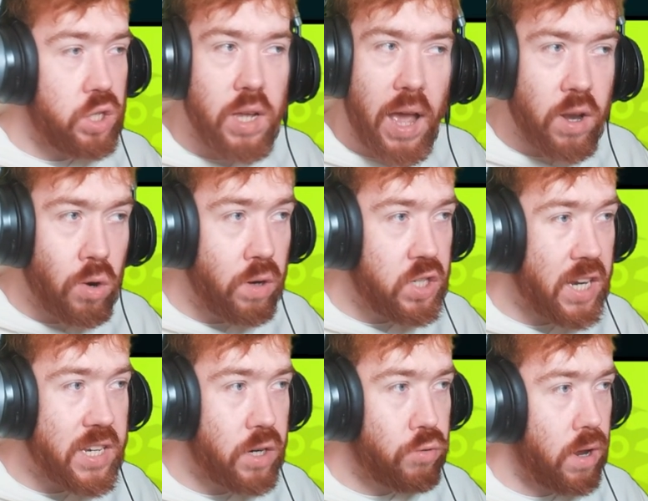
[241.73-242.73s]
I don't know if she
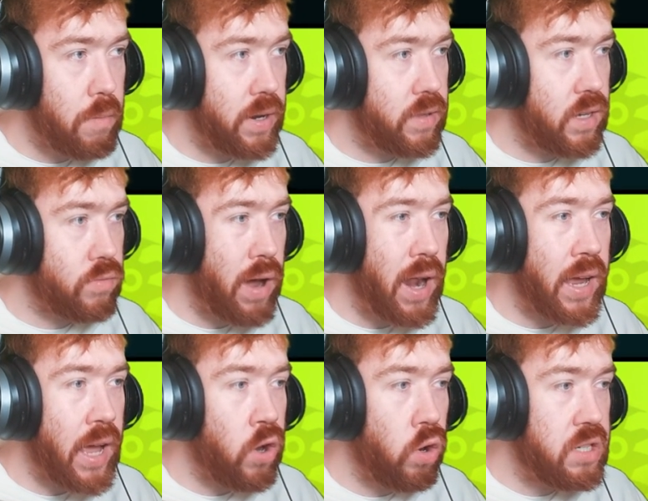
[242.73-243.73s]
has any crit abilities, right? Like,
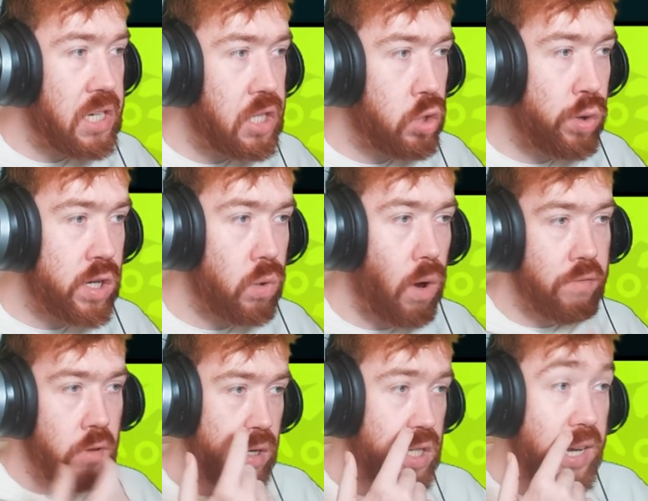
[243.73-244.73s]
I don't know if she actually crits too
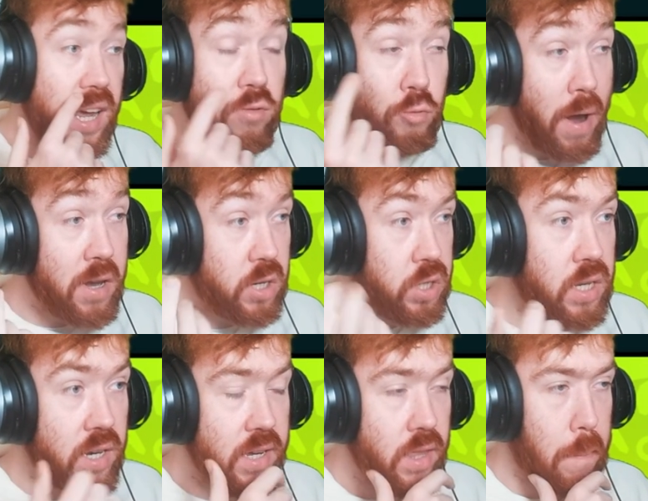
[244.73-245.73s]
often. She is red, so she
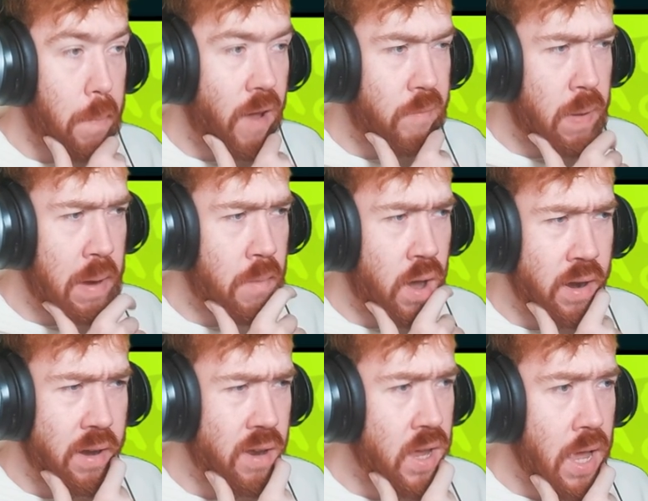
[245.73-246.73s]
does get the buff by
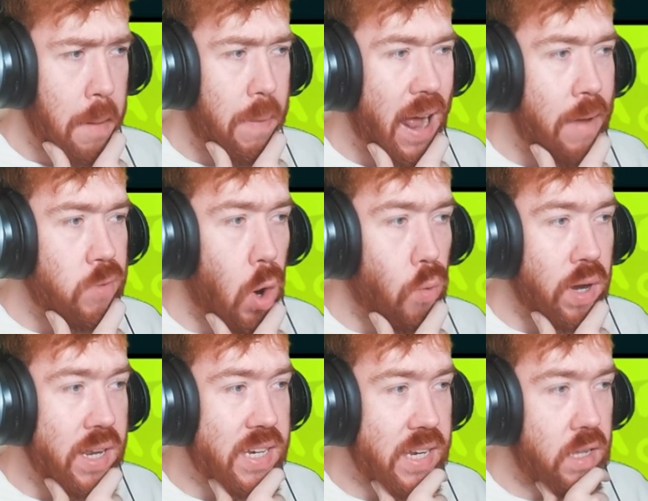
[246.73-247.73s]
Merlin, but I don't
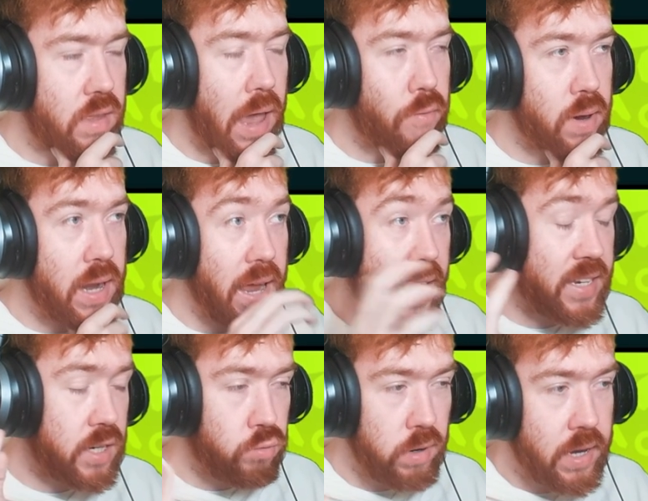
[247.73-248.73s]
really see Derieri like as
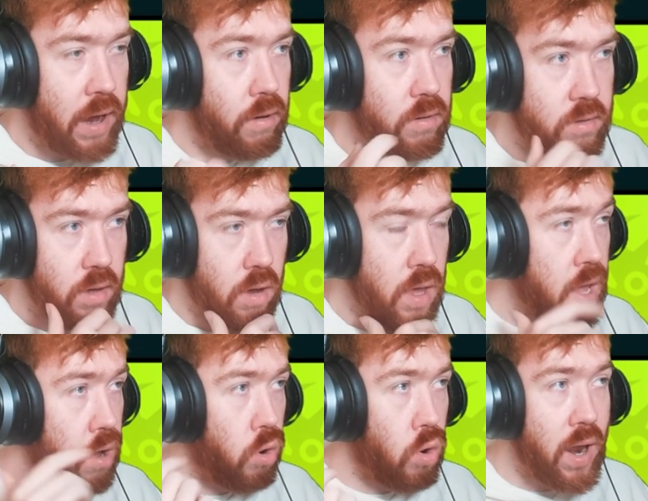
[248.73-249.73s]
a crit character.
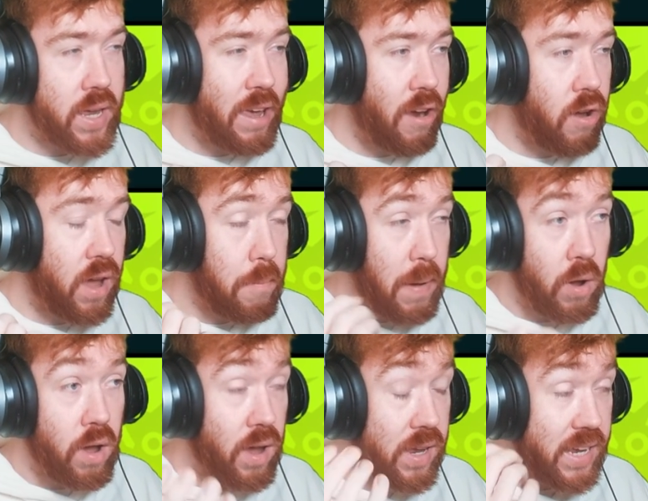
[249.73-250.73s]
All I care about
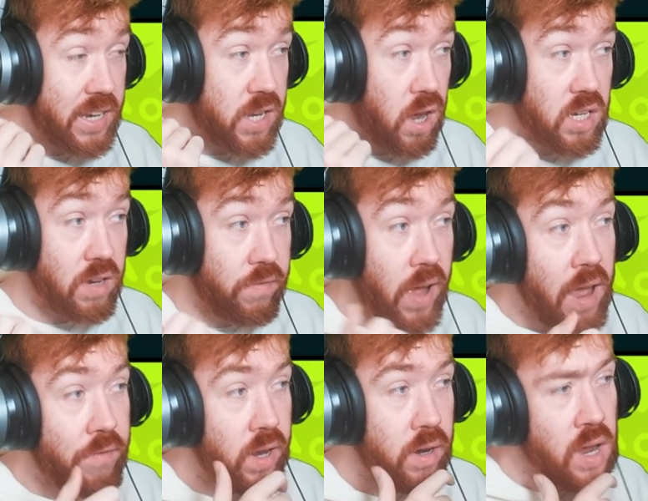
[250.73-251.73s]
her is her
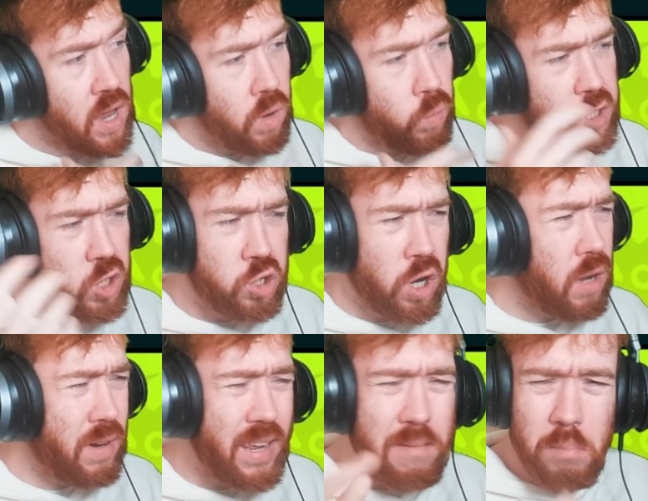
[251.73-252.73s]
surviving, which you
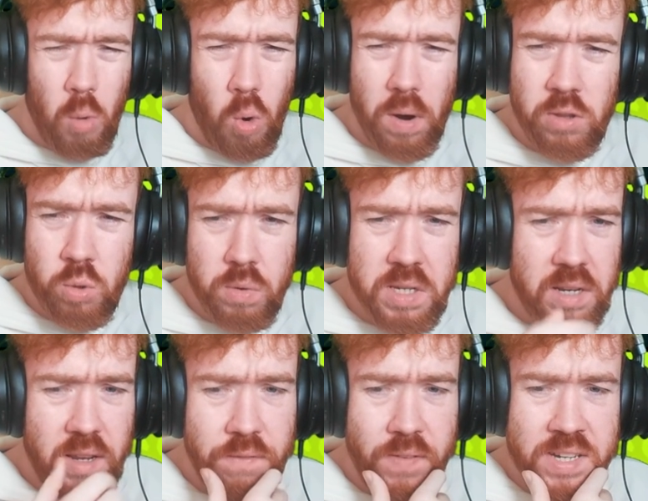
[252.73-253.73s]
could lean more in towards the
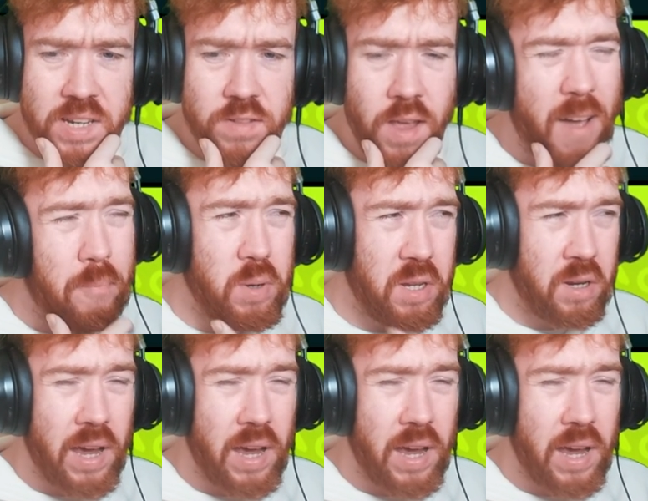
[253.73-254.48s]
defensive stuff, but you can